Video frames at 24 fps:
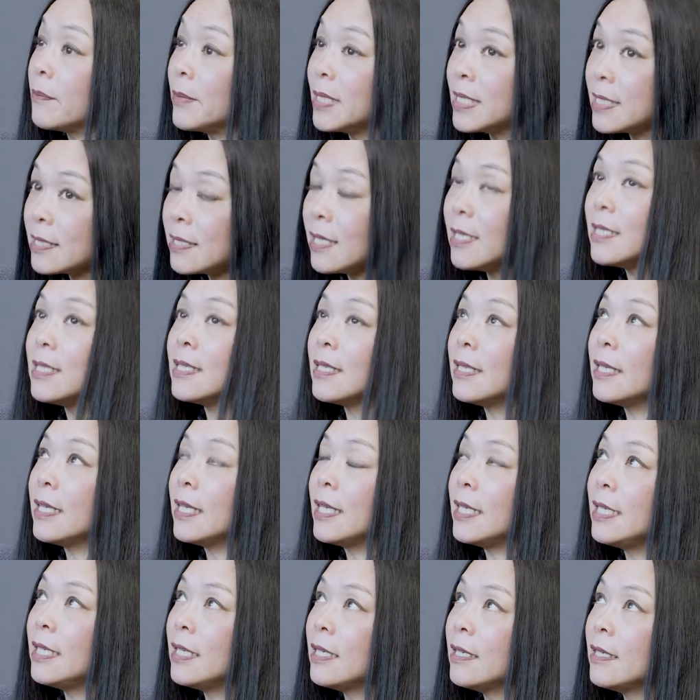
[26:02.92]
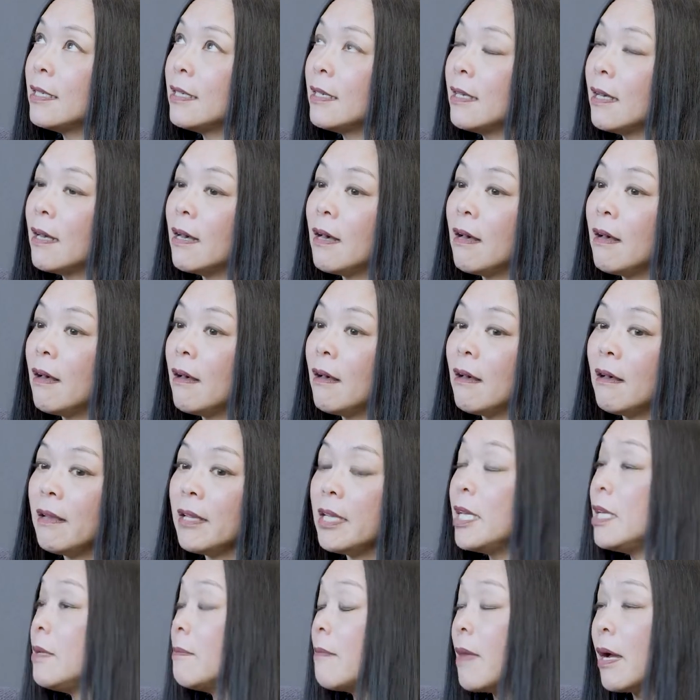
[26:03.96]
I mean, certainly in